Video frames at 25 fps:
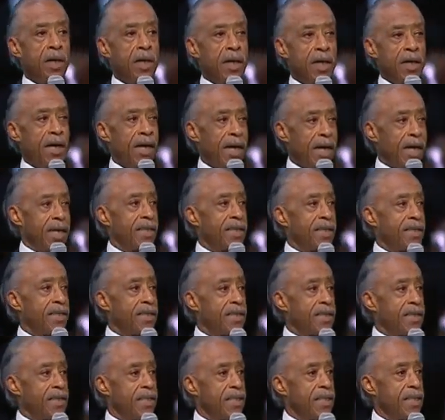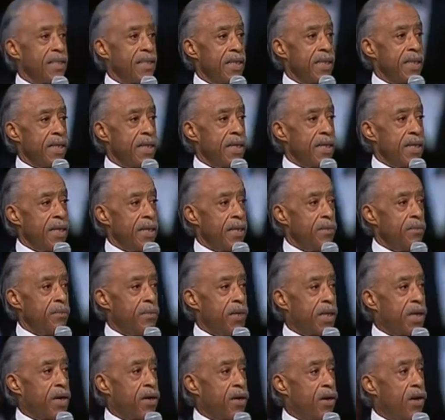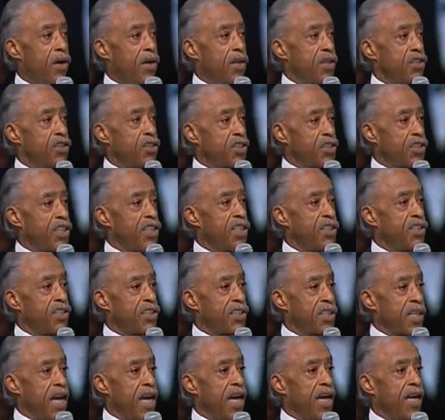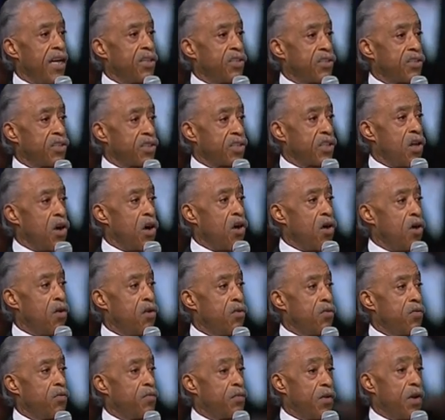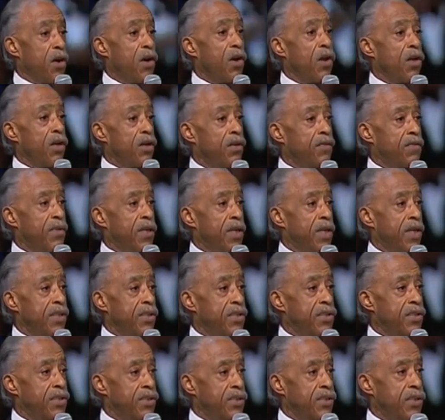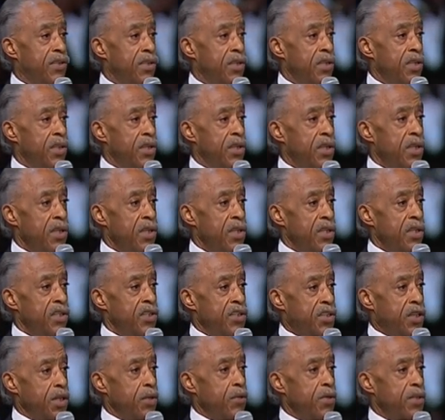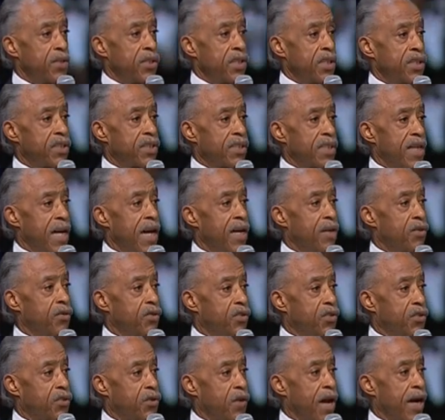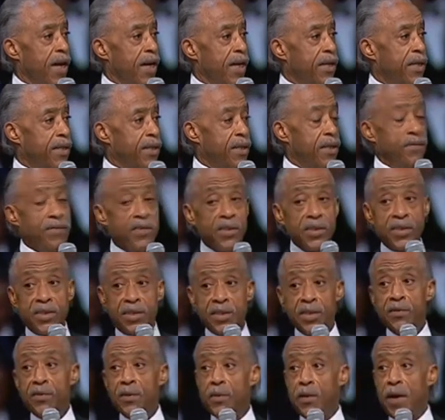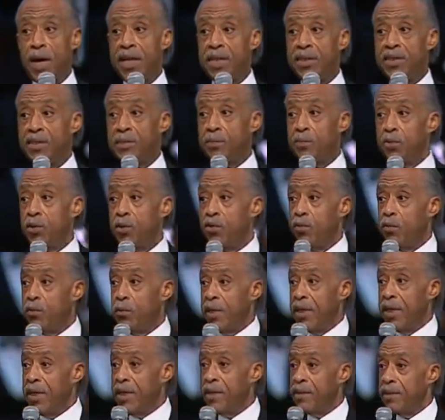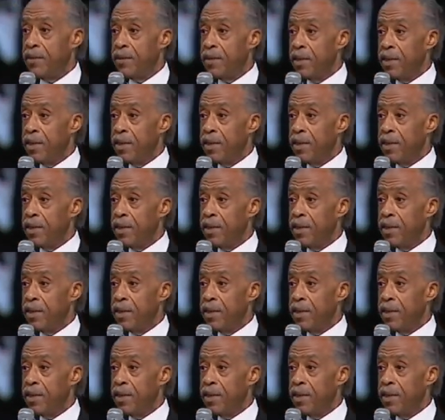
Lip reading: her legacy, because she sang a song for all of us. She was the soundtrack of the civil rights movement.